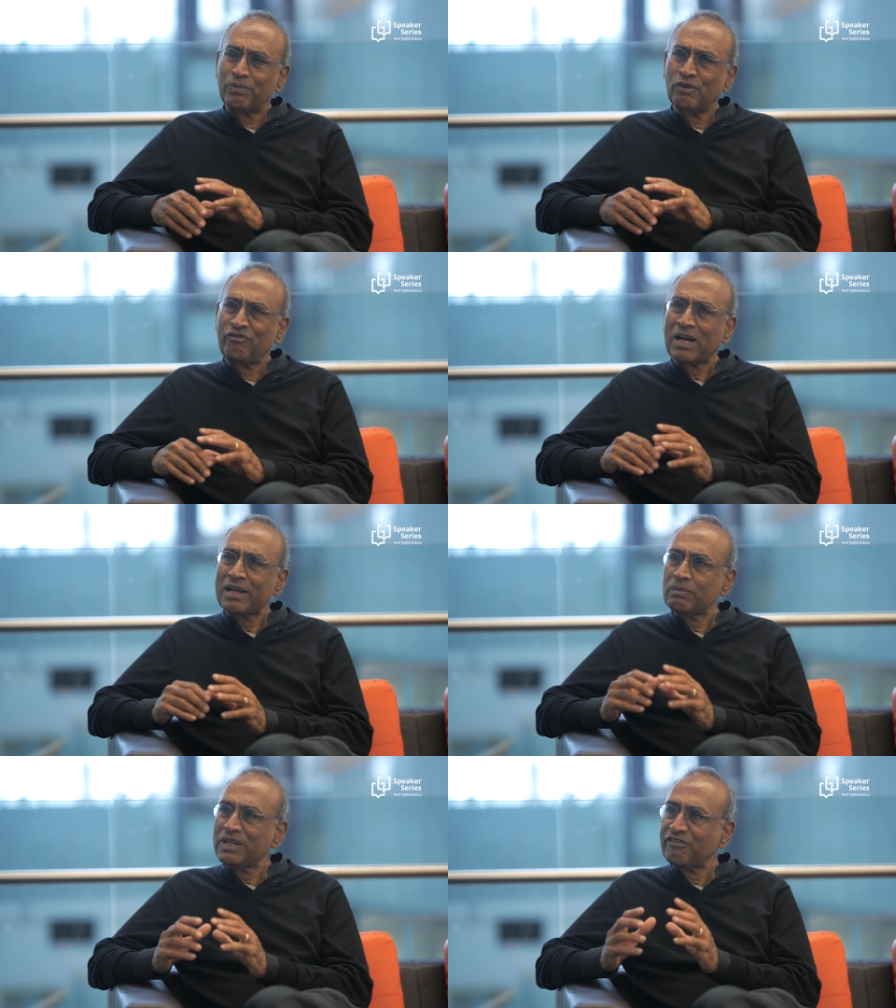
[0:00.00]

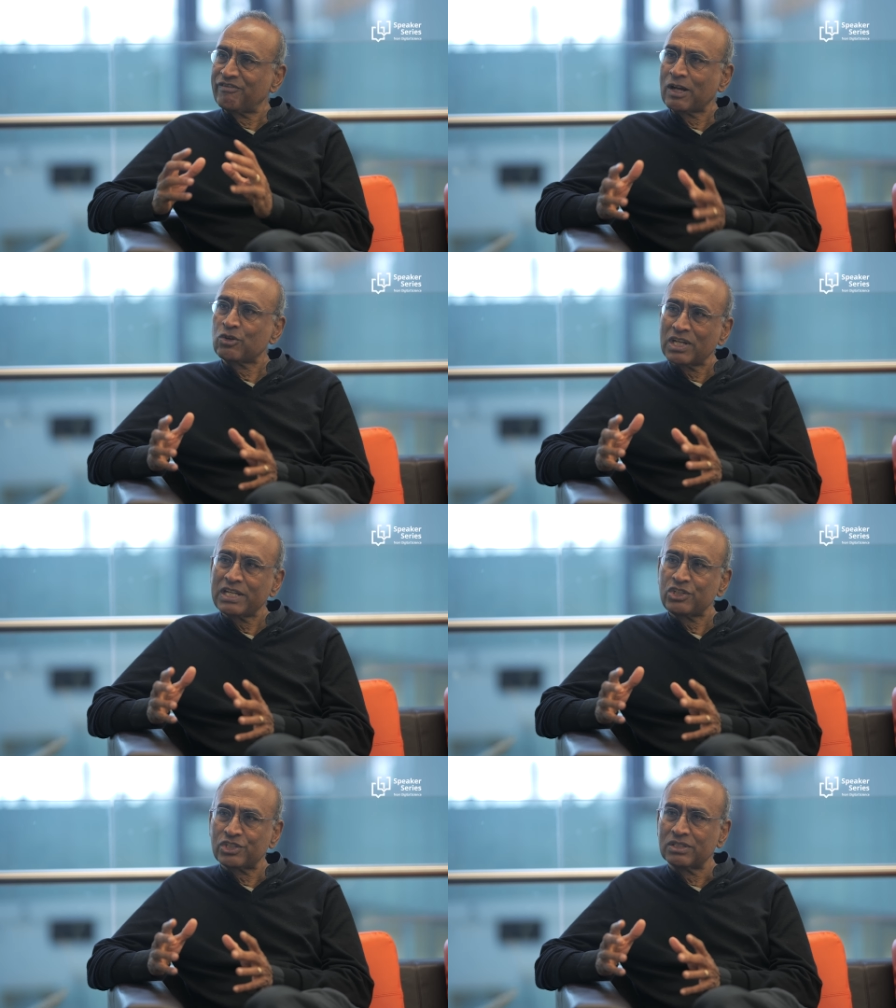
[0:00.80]
provide me a
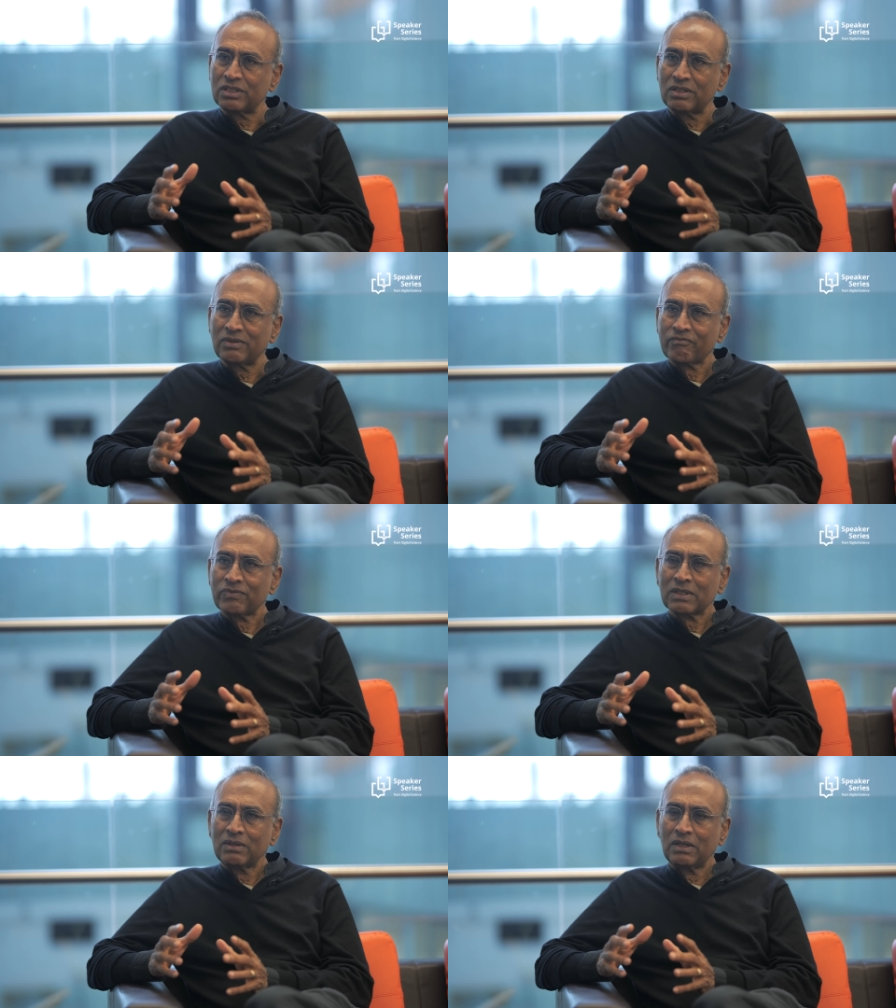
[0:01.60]
foundation
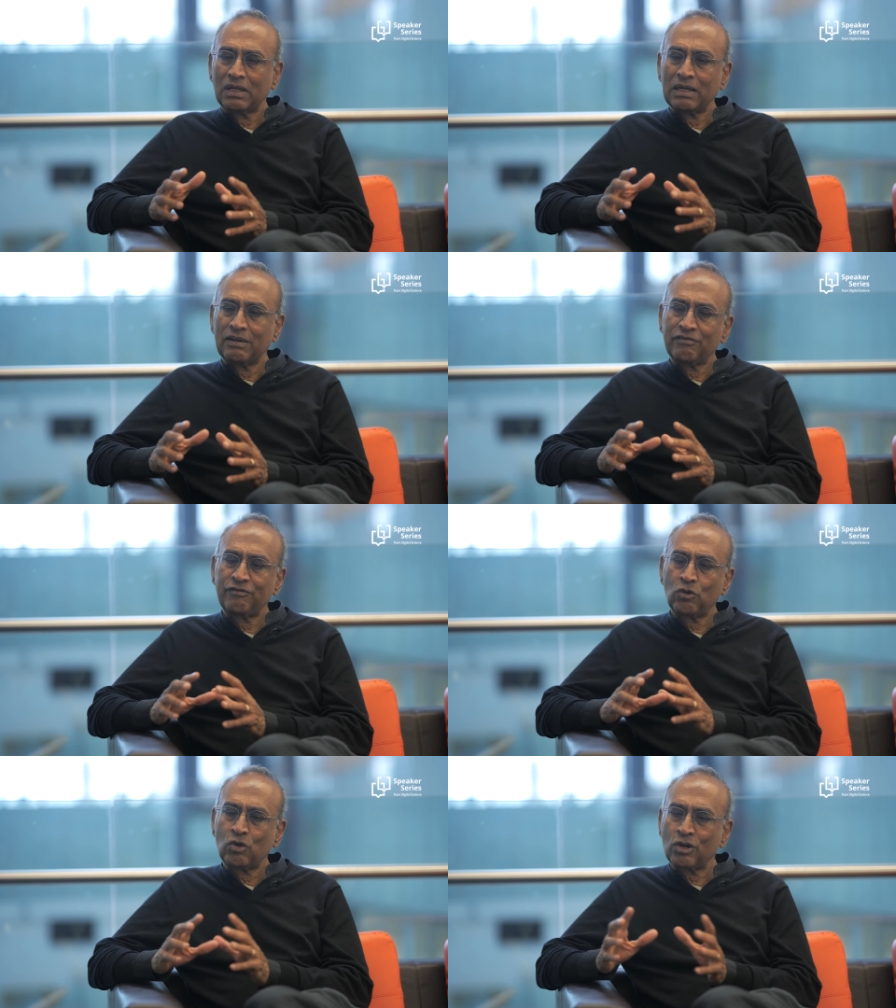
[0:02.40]
mm-hmm. uh,
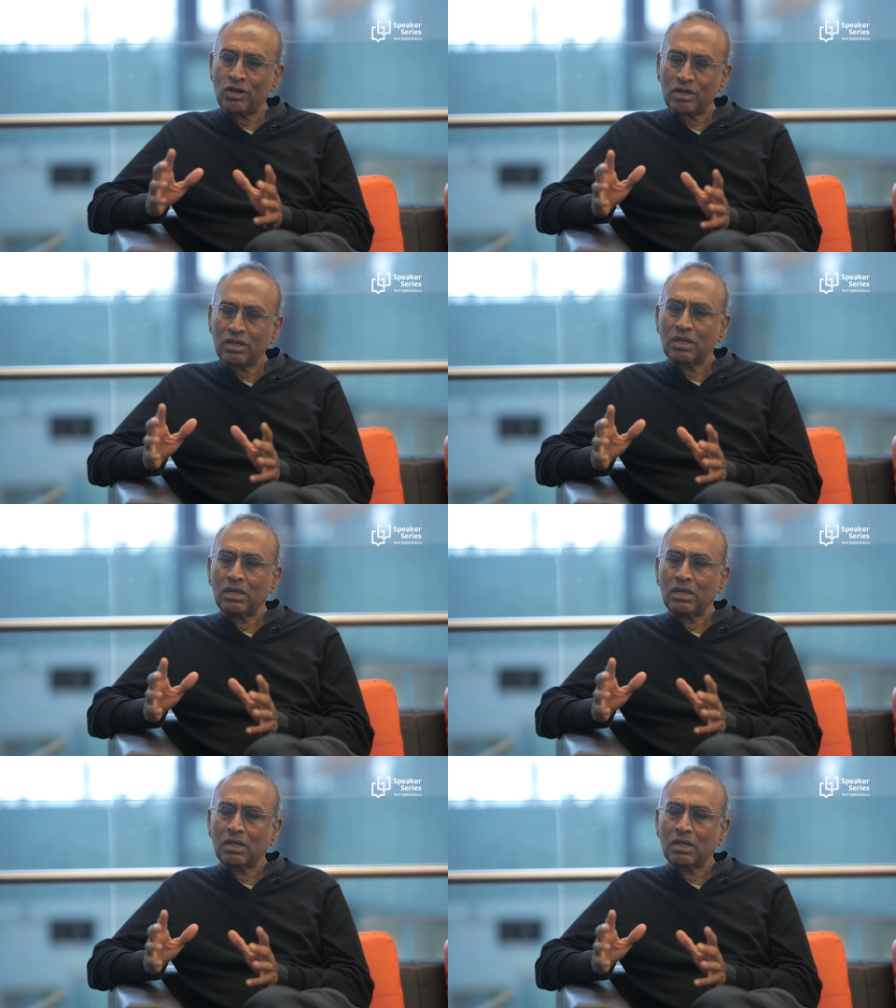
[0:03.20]
for